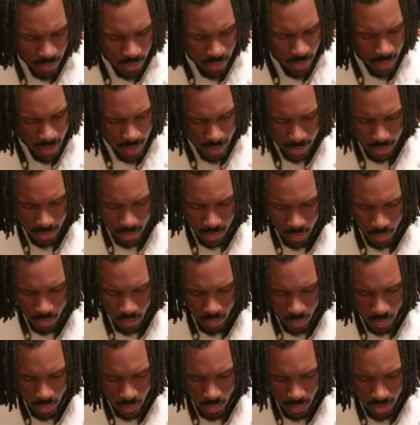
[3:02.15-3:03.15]
yellow
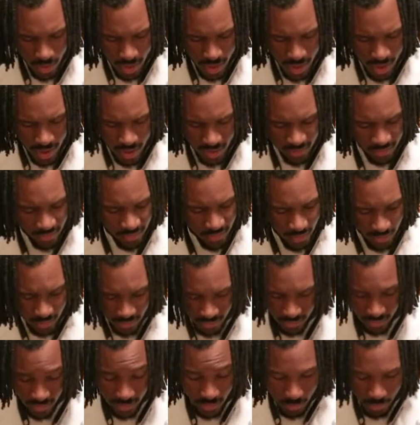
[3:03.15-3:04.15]
and
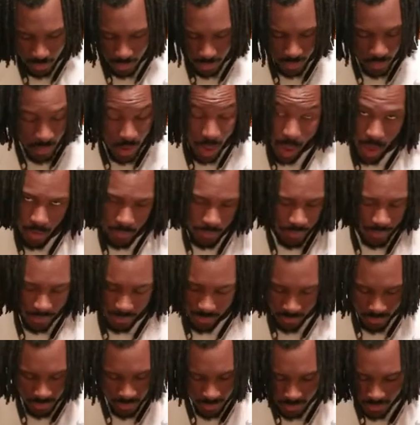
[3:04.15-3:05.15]
16 blue.
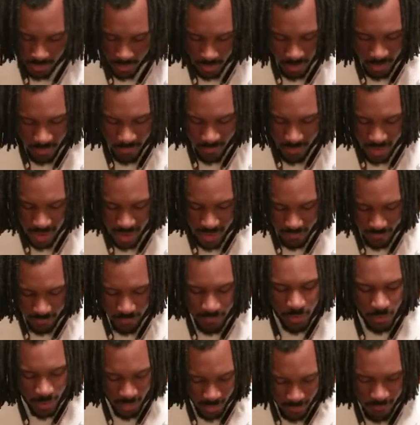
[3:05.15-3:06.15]

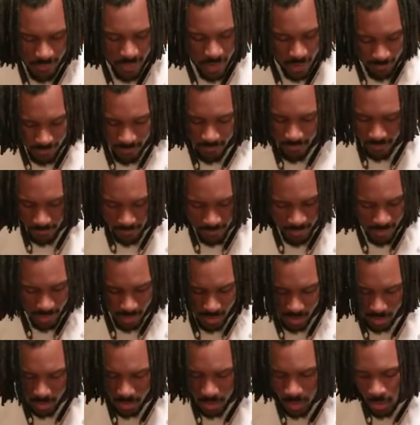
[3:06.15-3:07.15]
35 and
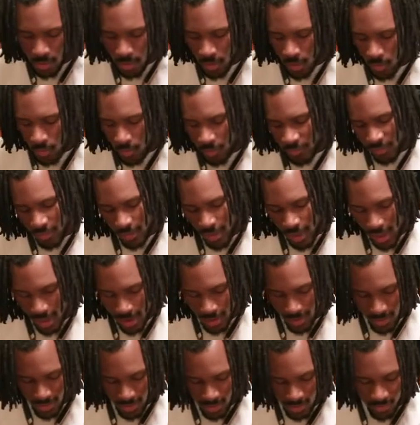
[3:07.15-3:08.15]
15 was the
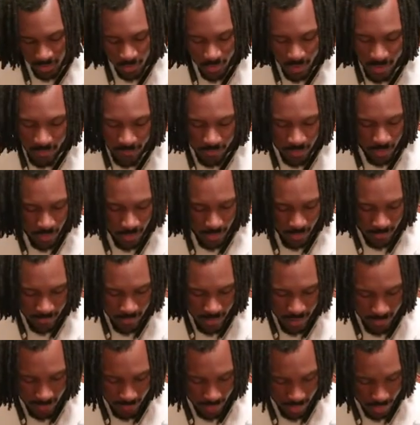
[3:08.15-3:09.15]
idea. So I have
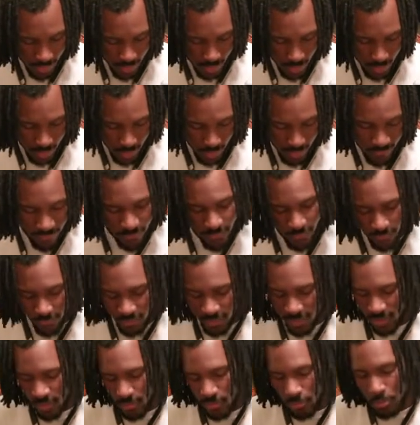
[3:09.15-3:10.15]
35 yellow and
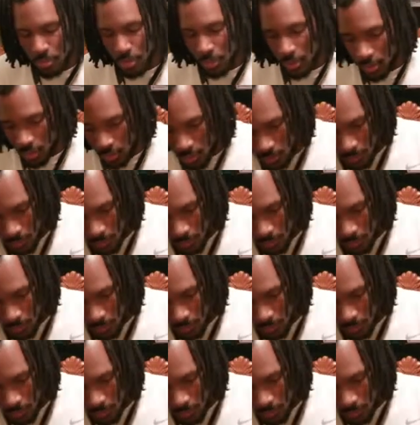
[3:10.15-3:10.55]
15 blue.